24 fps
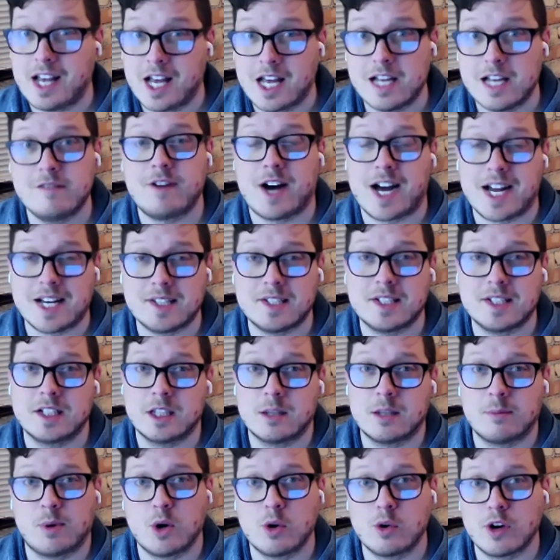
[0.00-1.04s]
advising
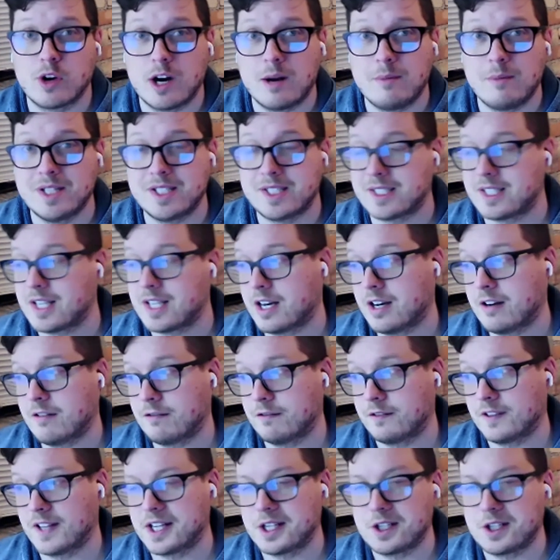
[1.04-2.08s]
the program instead of
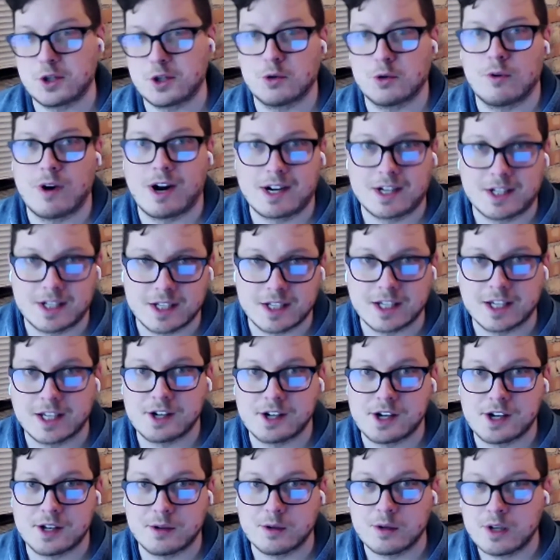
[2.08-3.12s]
like directing
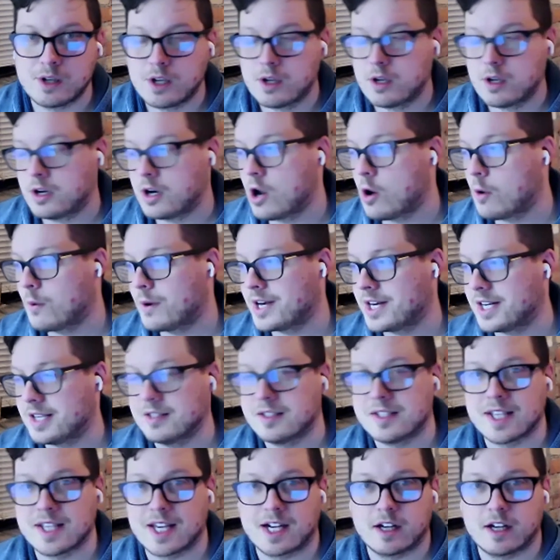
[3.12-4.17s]
it and no one
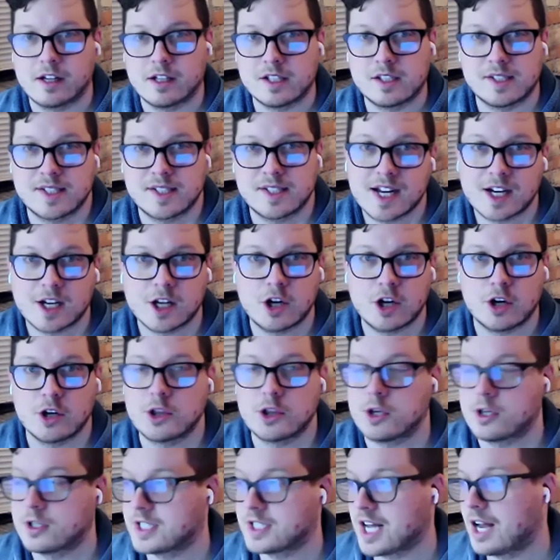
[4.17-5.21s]
needs like a second or
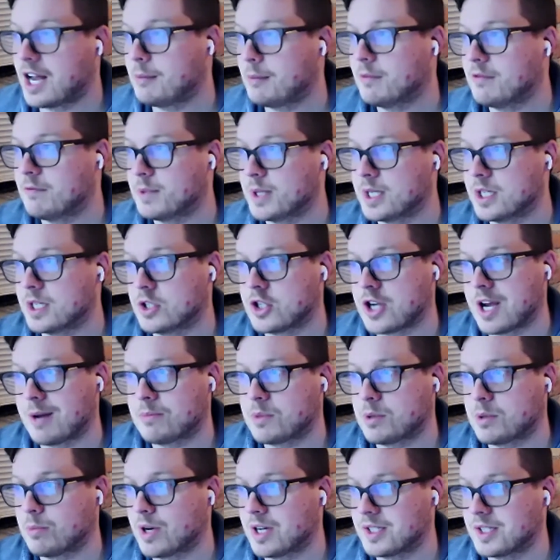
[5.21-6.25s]
third time of being
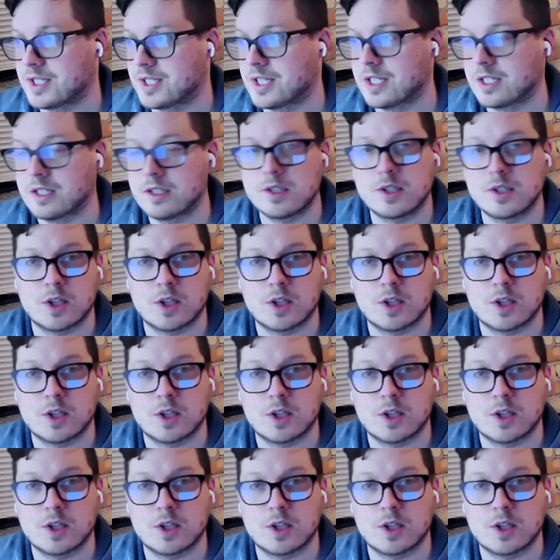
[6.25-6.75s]
chapter president